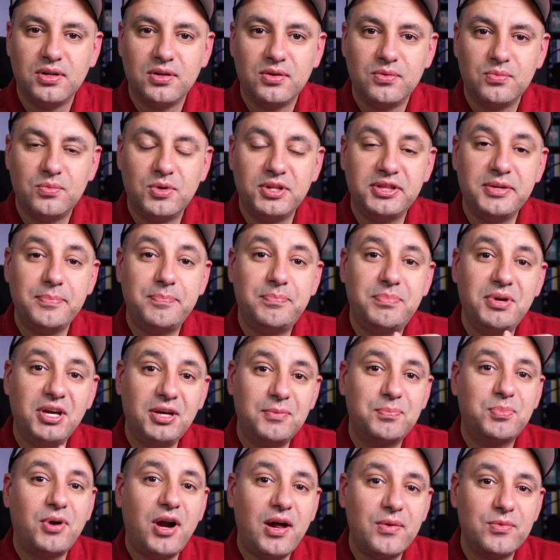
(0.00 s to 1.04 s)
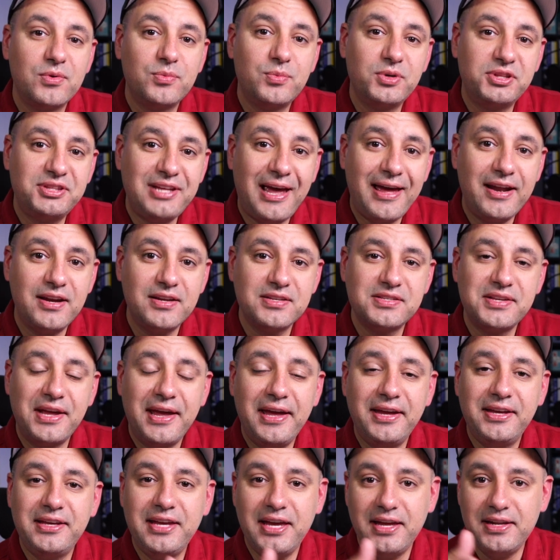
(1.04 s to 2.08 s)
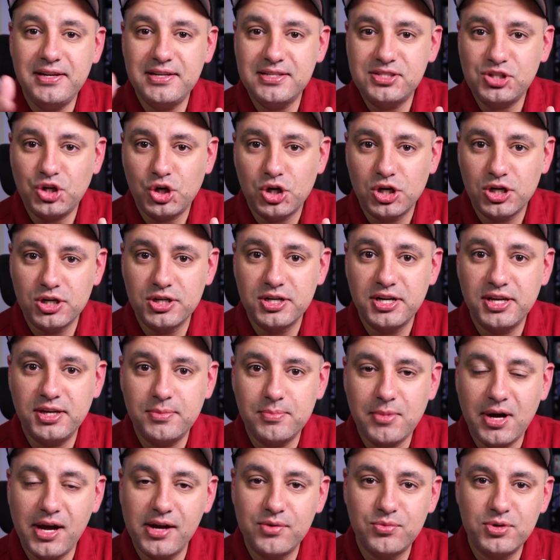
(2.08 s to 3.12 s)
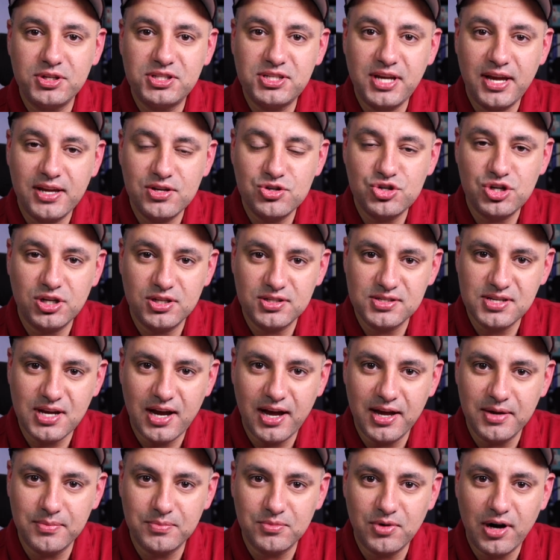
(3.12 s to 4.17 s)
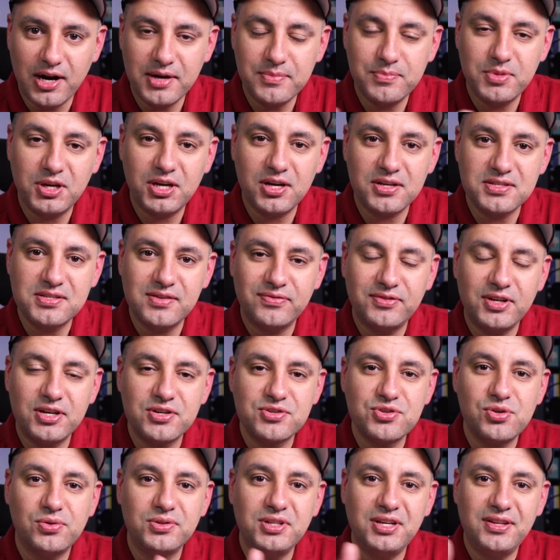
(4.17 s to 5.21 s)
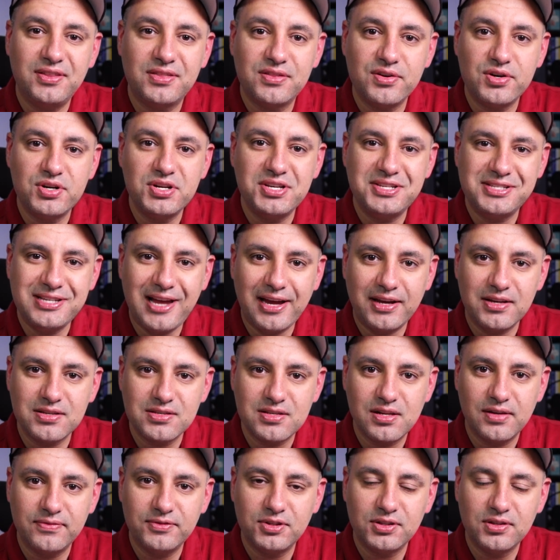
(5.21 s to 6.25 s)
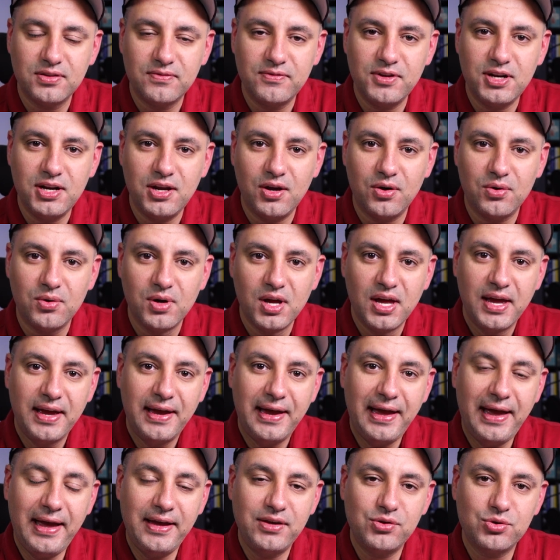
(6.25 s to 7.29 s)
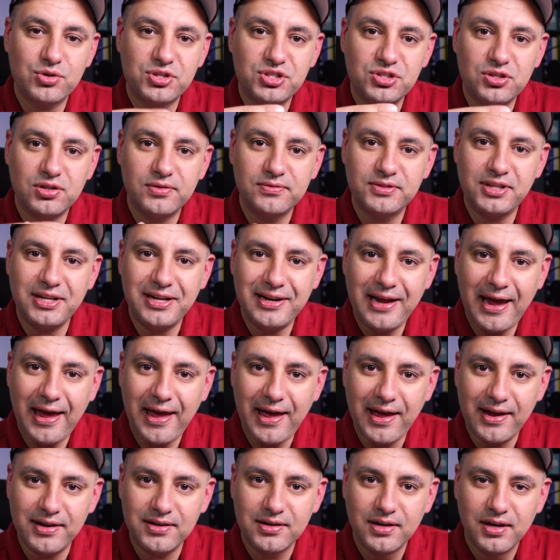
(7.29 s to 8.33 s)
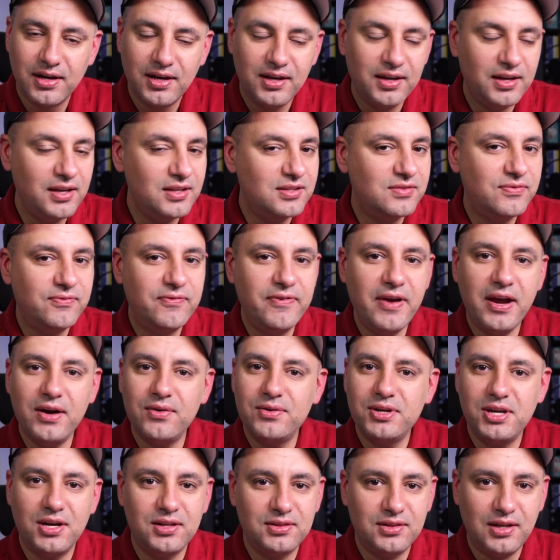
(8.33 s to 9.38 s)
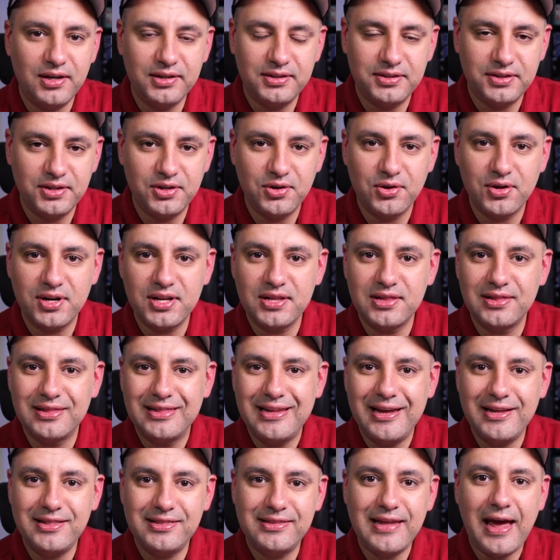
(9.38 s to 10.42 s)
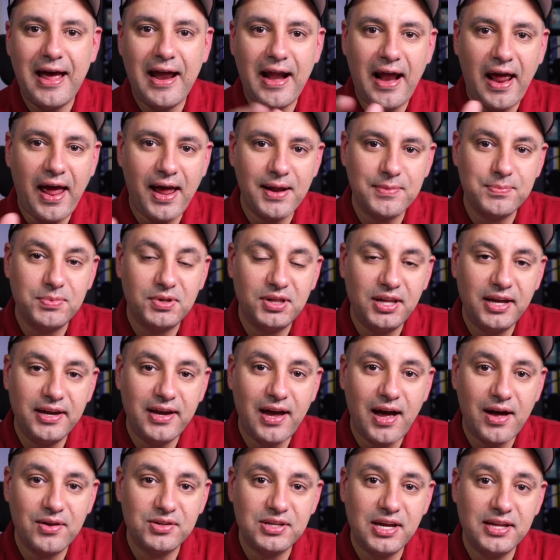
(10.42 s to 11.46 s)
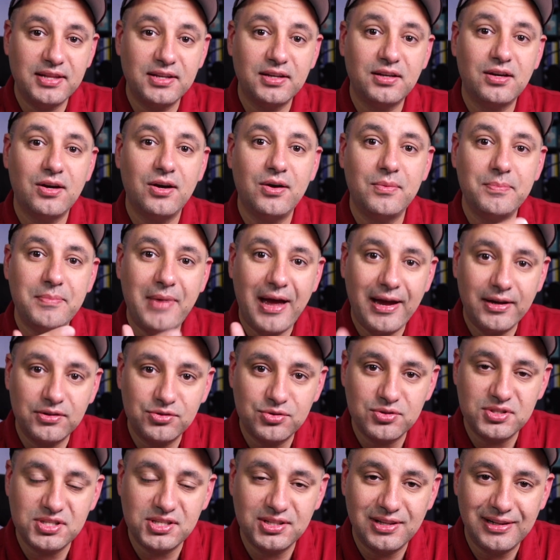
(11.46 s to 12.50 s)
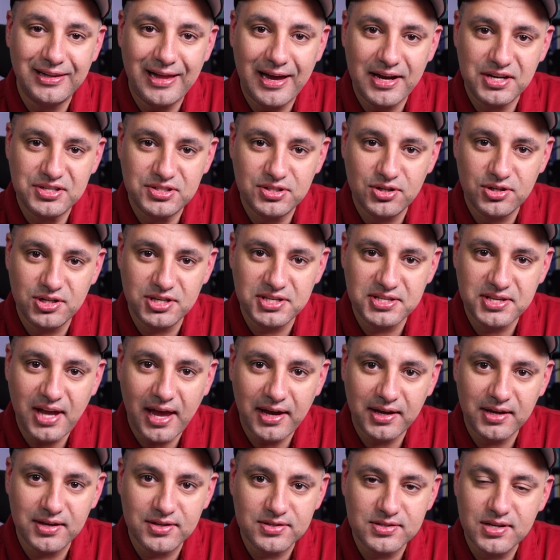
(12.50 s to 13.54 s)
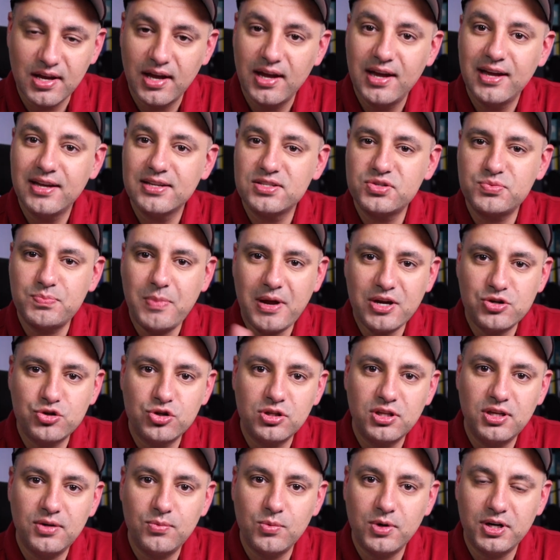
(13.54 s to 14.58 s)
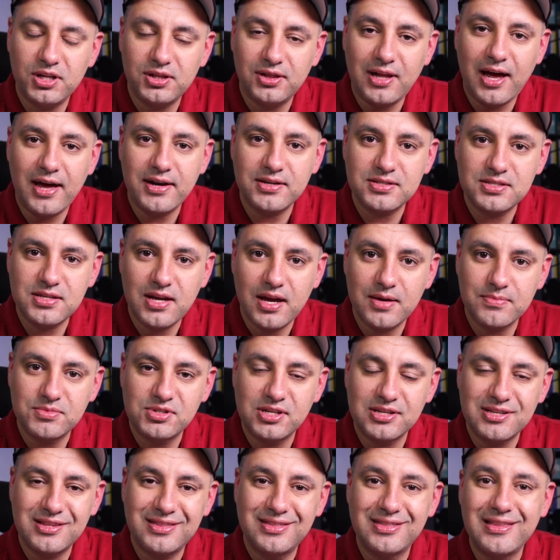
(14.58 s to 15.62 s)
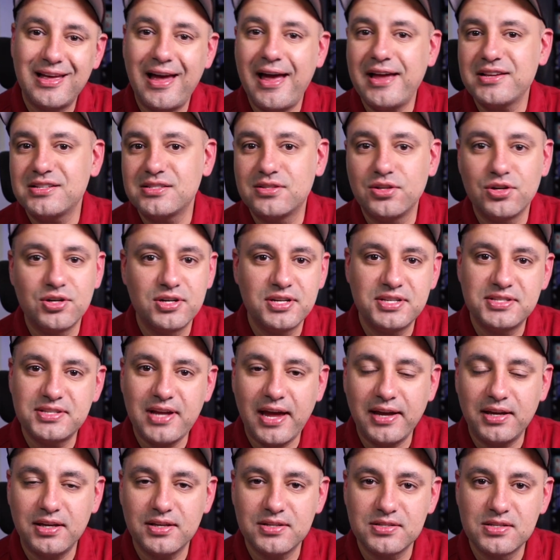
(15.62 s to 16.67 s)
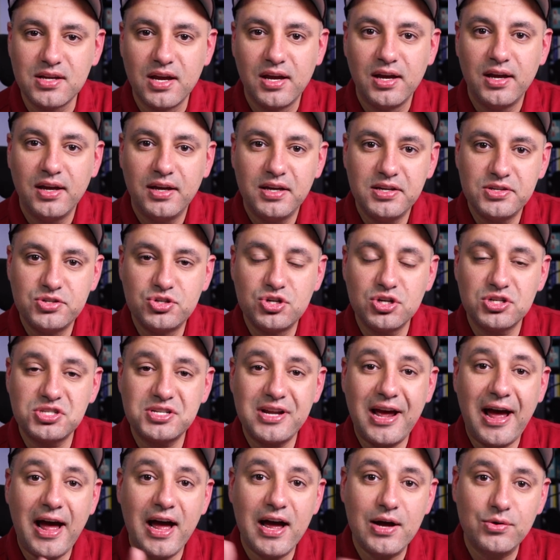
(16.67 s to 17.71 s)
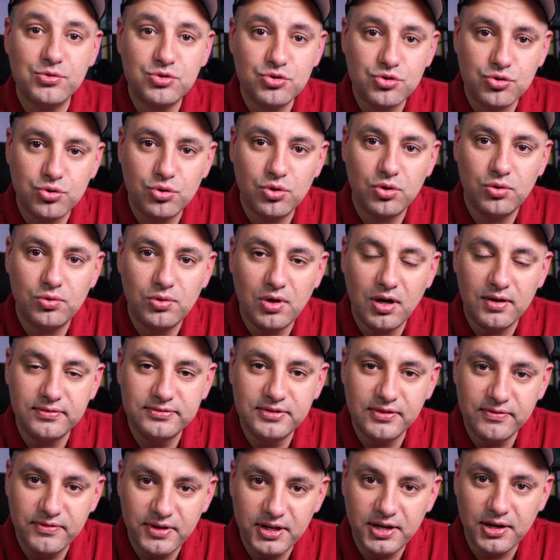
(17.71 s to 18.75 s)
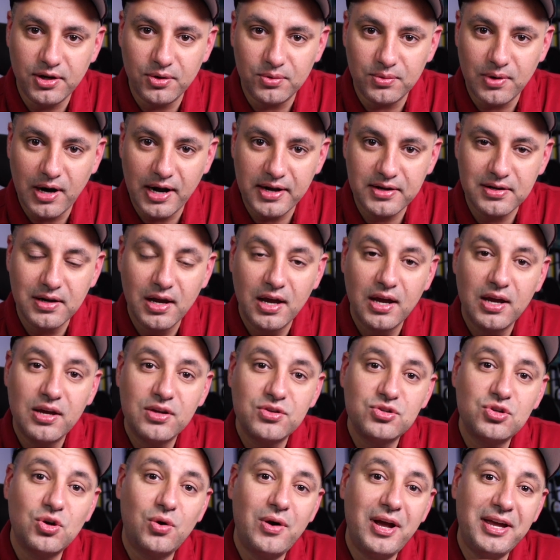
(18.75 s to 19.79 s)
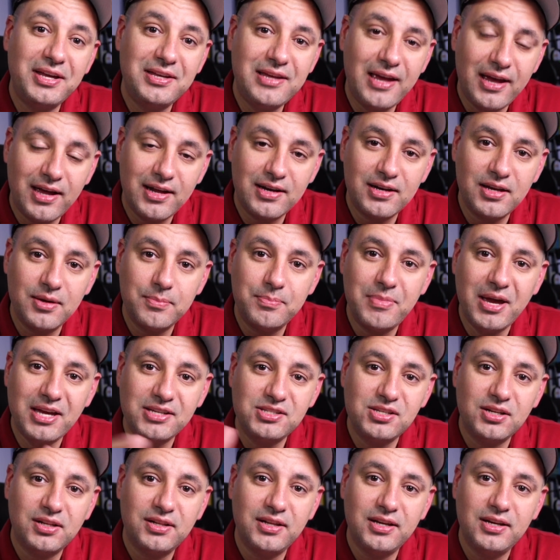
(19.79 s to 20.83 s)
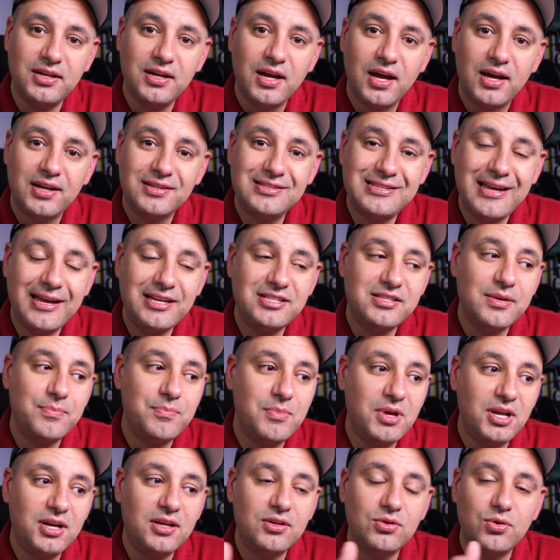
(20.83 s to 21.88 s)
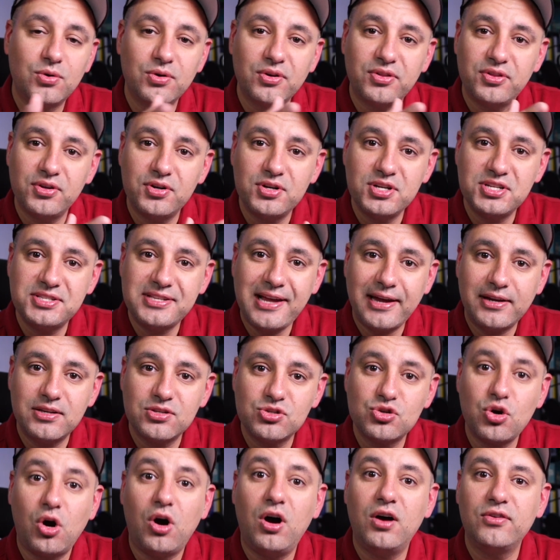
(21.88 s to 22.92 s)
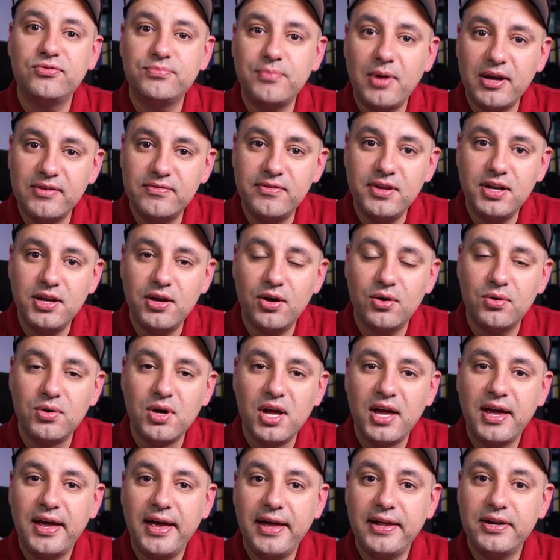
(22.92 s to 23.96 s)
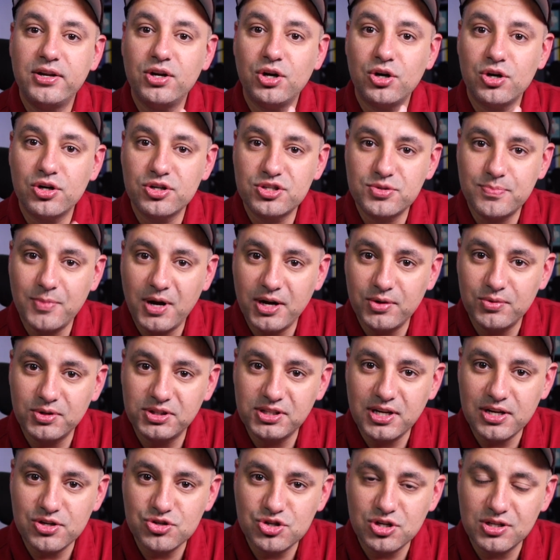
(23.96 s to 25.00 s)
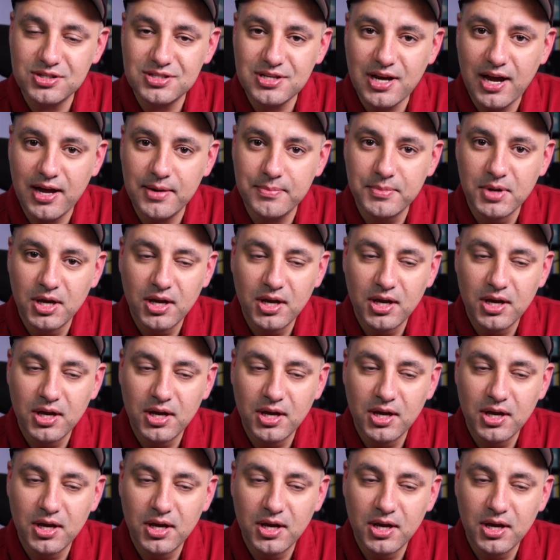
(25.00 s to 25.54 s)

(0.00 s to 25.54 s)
Well, the big problem with that is, again, it's hurting my retention time, right? Because if there's only 30 seconds left of the video and you're served an ad, it's very unlikely you're gonna let that ad play out and then come back to see the last 30 seconds, especially when a lot of times the last 30 seconds is just the outro of the video, right? So again, it basically takes a minute or 30 seconds off my video and it hurts my retention time.